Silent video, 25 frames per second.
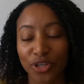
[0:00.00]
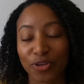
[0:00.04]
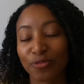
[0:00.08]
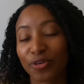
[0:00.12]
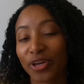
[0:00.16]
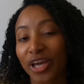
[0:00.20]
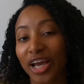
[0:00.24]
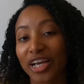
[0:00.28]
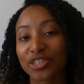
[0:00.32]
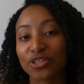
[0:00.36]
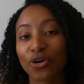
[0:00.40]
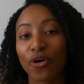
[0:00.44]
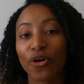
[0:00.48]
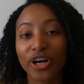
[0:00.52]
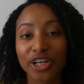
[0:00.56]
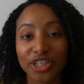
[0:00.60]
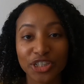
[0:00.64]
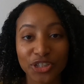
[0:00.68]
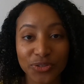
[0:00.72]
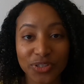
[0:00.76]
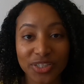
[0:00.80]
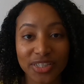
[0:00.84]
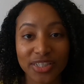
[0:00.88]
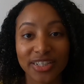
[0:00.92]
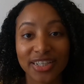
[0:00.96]
So if you guys are
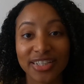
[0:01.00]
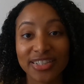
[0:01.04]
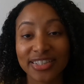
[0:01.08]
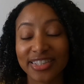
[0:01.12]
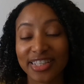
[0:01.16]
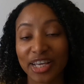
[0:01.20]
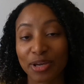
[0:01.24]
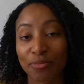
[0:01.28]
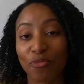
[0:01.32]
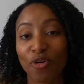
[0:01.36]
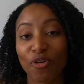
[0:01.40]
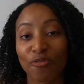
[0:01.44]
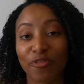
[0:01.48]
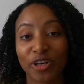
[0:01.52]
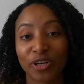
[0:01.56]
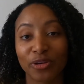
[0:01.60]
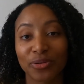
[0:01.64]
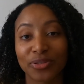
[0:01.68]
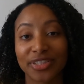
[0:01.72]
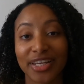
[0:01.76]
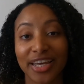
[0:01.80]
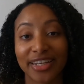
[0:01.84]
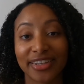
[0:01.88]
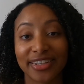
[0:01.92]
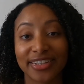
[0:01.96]
interested in seeing more
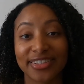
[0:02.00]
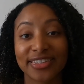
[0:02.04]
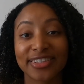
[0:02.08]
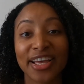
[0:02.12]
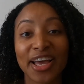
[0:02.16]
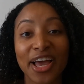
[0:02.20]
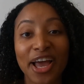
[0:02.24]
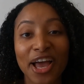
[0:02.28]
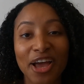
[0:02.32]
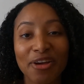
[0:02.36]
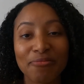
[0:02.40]
videos like this,